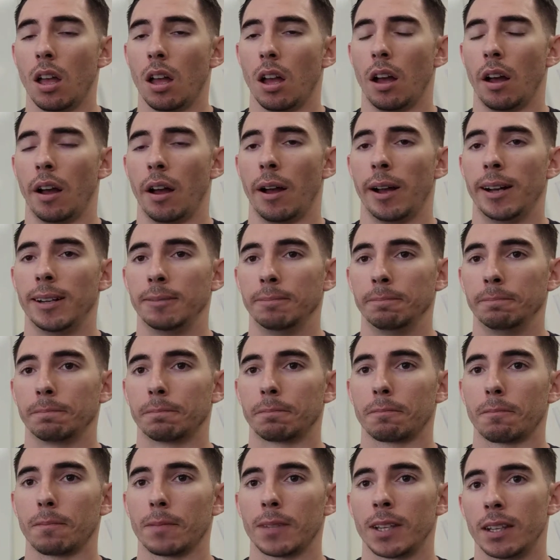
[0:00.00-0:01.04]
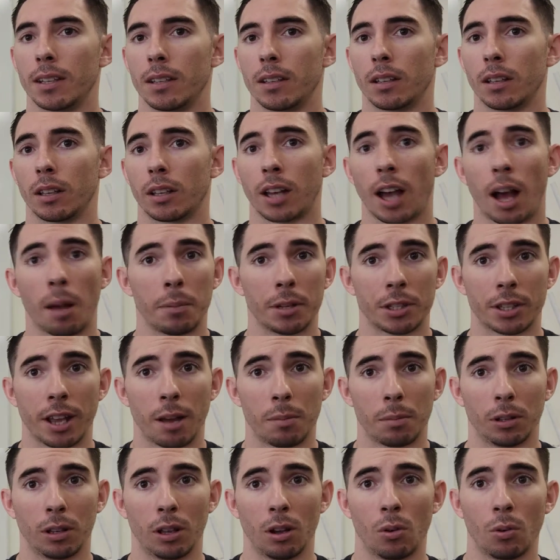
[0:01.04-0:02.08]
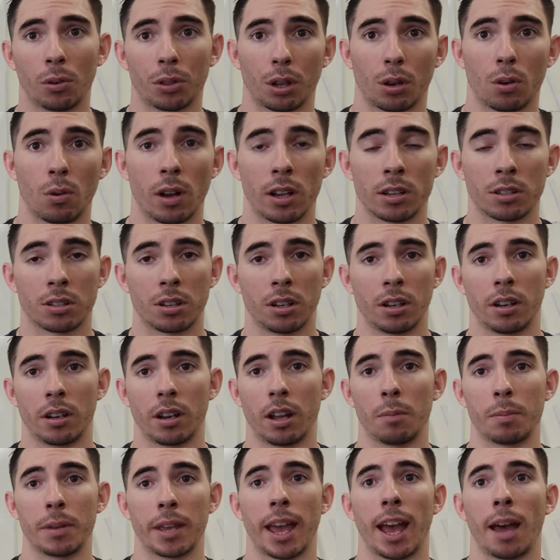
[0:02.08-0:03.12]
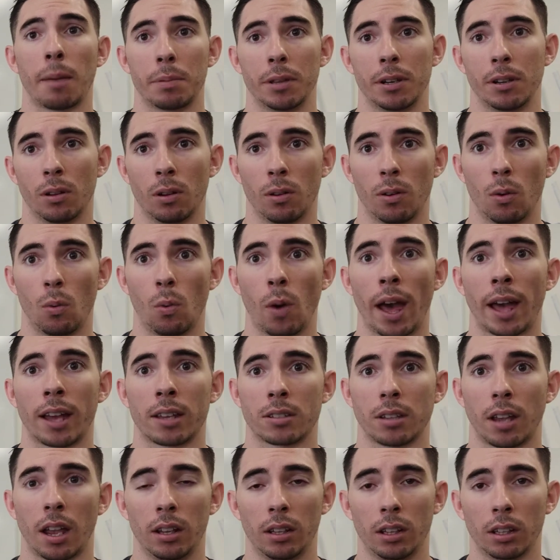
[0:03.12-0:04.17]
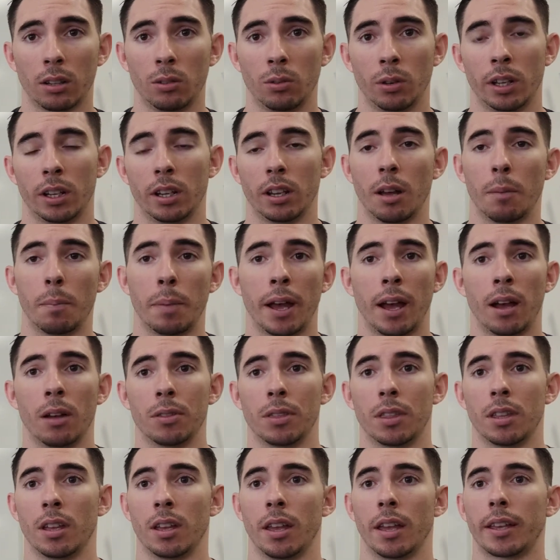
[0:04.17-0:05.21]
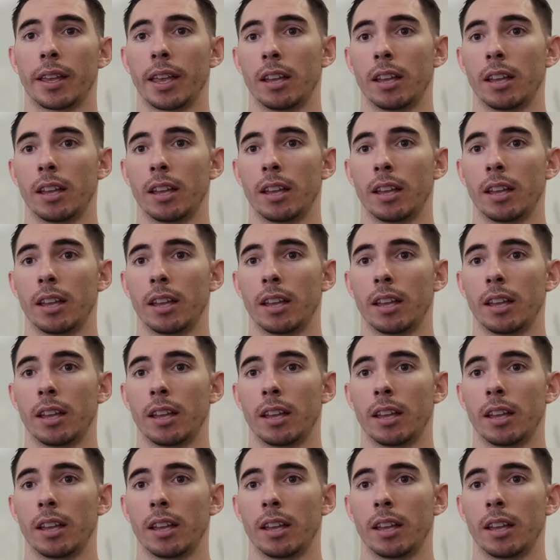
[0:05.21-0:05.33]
comment down below with a question and I'll be happy to wax eloquent about the